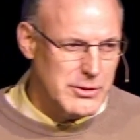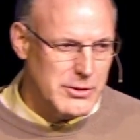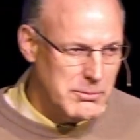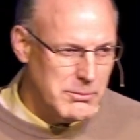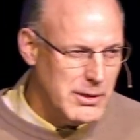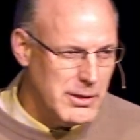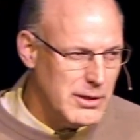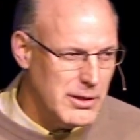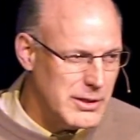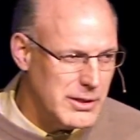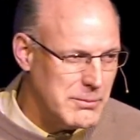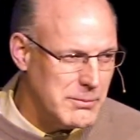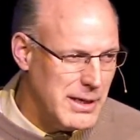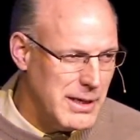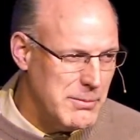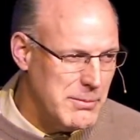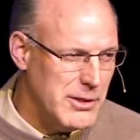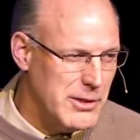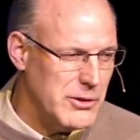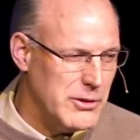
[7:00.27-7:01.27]
humility.
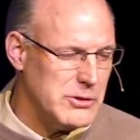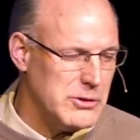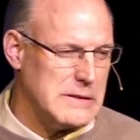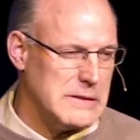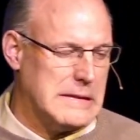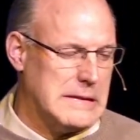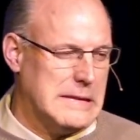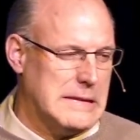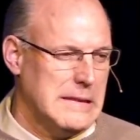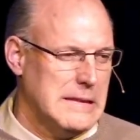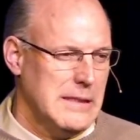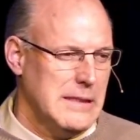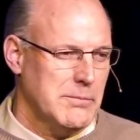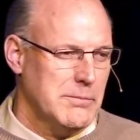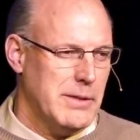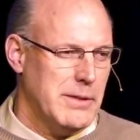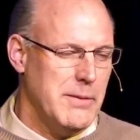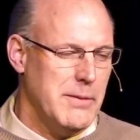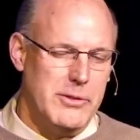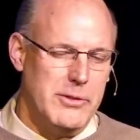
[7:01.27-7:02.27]
Maybe there's
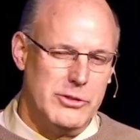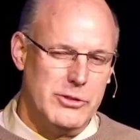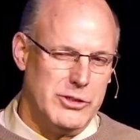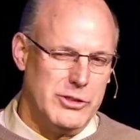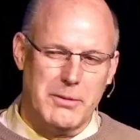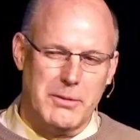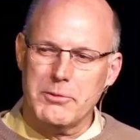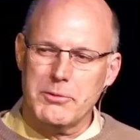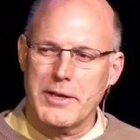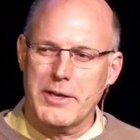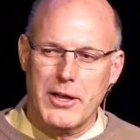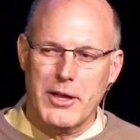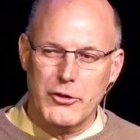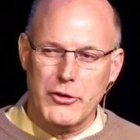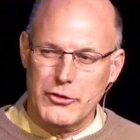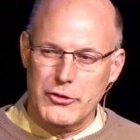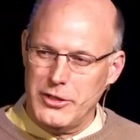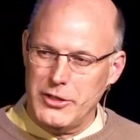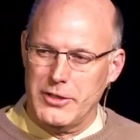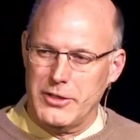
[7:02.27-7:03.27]
something
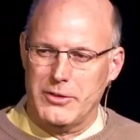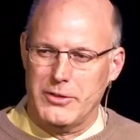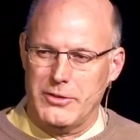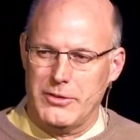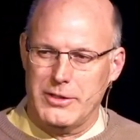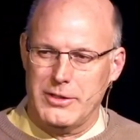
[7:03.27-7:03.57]
else here.